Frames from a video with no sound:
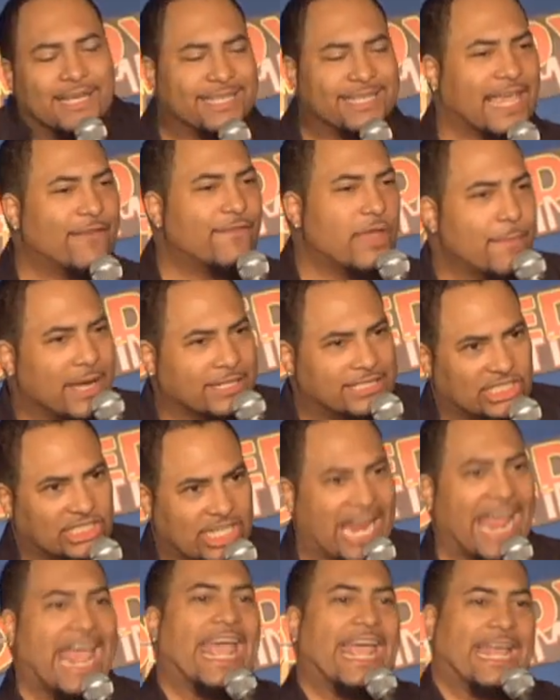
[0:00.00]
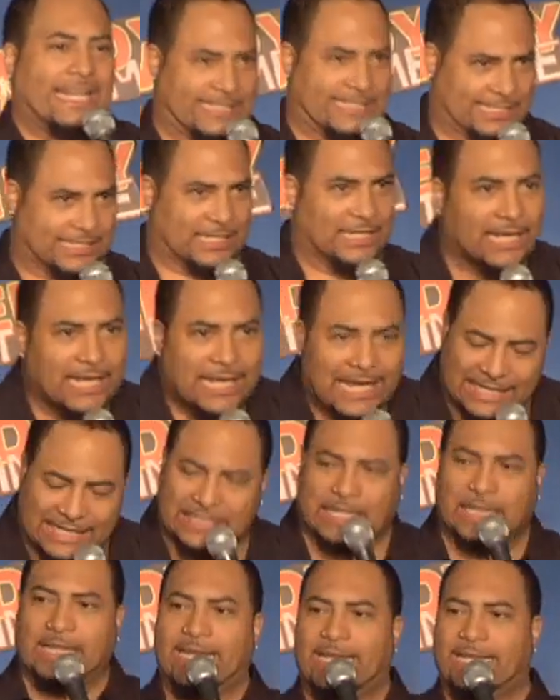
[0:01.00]
Give him a chance. He's
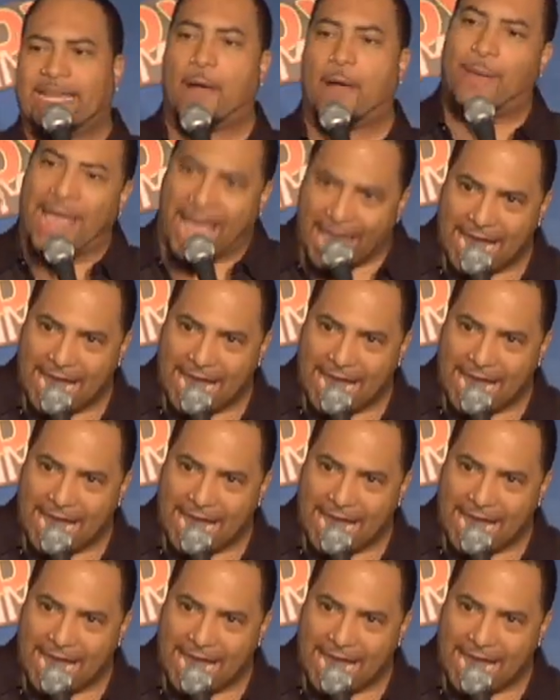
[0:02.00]
cleaning up